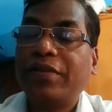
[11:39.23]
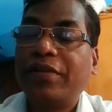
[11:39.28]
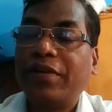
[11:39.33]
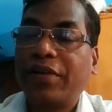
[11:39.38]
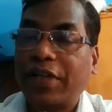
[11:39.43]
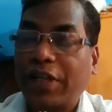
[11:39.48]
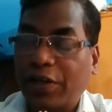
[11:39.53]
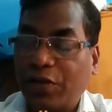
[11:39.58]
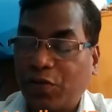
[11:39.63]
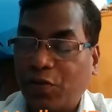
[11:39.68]

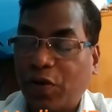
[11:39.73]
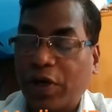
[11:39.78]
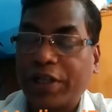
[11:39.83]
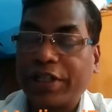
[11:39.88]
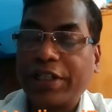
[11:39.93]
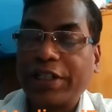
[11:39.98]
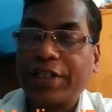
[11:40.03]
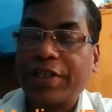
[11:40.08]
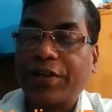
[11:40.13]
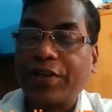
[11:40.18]
Okay,
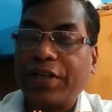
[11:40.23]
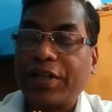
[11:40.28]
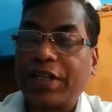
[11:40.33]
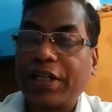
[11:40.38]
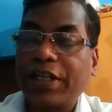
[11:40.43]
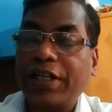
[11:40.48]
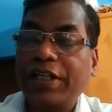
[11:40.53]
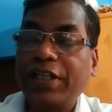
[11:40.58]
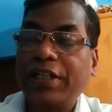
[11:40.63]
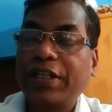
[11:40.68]
what is
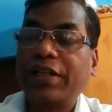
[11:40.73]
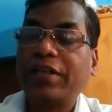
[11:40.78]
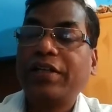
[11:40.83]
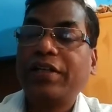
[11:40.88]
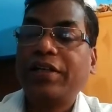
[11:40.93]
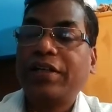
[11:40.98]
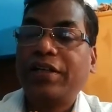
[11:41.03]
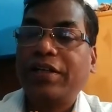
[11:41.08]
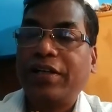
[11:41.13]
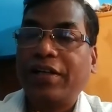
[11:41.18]
written here,
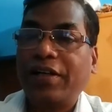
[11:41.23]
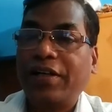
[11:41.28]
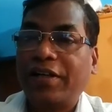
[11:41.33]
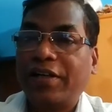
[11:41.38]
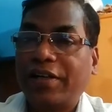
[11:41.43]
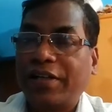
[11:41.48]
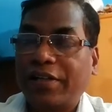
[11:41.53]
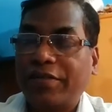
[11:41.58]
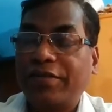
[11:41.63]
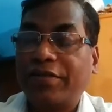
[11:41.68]

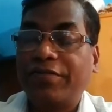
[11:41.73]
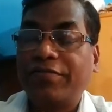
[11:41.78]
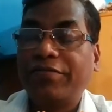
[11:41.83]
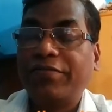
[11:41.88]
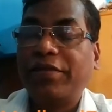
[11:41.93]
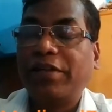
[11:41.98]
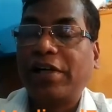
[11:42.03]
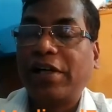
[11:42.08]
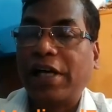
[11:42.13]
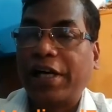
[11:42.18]

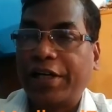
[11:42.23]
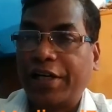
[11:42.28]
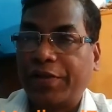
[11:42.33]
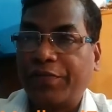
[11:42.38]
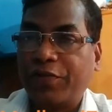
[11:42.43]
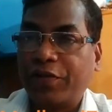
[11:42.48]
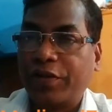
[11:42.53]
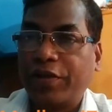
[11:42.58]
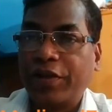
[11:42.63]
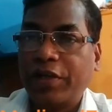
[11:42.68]
I
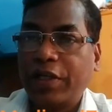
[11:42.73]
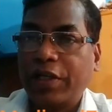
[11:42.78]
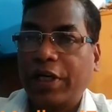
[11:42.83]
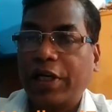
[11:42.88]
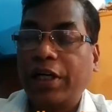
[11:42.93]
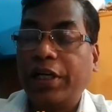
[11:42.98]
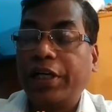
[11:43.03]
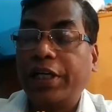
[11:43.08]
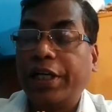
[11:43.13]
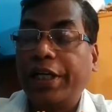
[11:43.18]
have
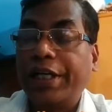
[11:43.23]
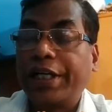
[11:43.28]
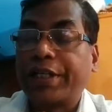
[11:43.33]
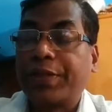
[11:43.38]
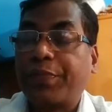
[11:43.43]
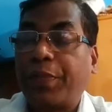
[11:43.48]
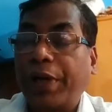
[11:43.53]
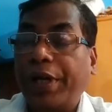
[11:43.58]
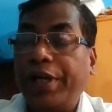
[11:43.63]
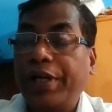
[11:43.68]
earlier
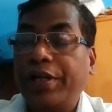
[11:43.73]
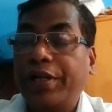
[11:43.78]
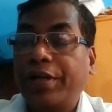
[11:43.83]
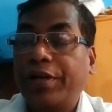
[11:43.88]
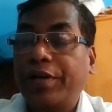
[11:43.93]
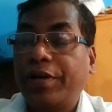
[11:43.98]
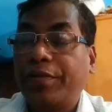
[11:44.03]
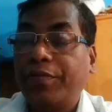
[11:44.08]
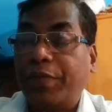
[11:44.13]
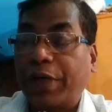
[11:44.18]

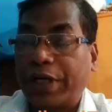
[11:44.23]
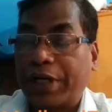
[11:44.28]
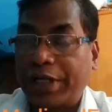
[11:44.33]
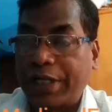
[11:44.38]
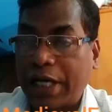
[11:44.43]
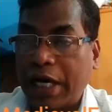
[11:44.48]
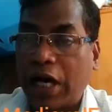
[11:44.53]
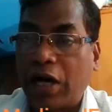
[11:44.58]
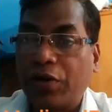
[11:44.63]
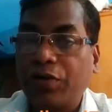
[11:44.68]
explained, but
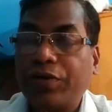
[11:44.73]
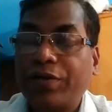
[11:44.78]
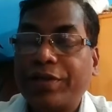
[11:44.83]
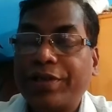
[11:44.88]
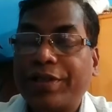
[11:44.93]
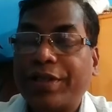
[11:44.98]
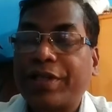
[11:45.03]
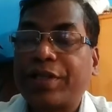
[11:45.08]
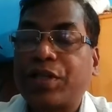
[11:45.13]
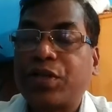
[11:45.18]
now
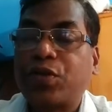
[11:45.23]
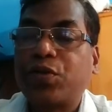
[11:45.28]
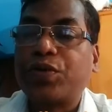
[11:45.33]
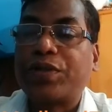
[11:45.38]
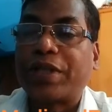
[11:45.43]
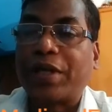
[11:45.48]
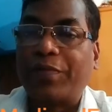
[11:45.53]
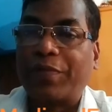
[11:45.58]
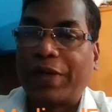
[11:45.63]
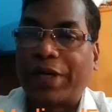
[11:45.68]
just to
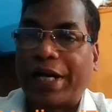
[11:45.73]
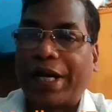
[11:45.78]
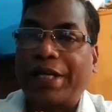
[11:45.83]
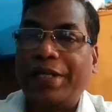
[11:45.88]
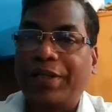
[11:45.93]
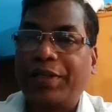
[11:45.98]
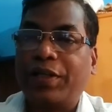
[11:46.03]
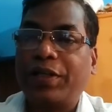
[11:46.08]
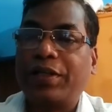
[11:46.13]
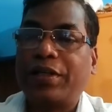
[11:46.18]

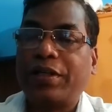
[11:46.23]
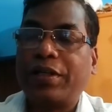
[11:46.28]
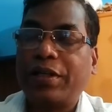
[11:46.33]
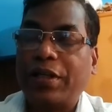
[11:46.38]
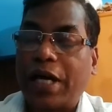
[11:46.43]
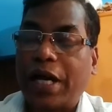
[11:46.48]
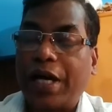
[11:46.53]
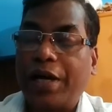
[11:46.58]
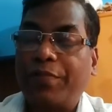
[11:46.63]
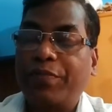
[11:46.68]
summarize it,
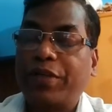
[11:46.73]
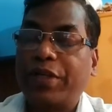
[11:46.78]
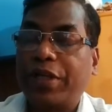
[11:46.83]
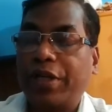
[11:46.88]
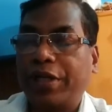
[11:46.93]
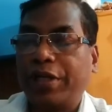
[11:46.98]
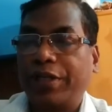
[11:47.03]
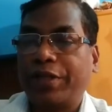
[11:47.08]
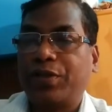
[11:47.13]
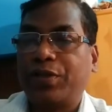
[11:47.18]
I am
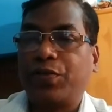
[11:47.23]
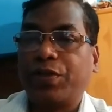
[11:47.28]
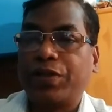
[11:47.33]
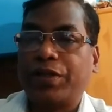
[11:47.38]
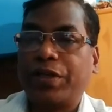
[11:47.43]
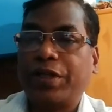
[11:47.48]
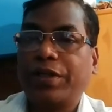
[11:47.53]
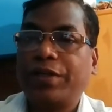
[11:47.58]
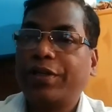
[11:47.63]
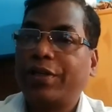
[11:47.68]
telling this
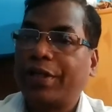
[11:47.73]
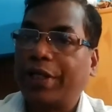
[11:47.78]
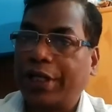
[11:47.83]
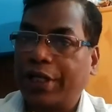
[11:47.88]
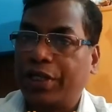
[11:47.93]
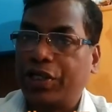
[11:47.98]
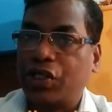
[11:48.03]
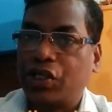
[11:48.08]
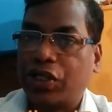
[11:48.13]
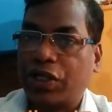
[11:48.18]
was the
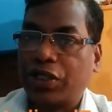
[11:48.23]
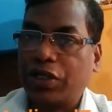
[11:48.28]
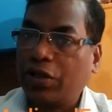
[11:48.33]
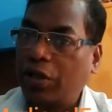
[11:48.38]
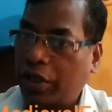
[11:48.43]
condition.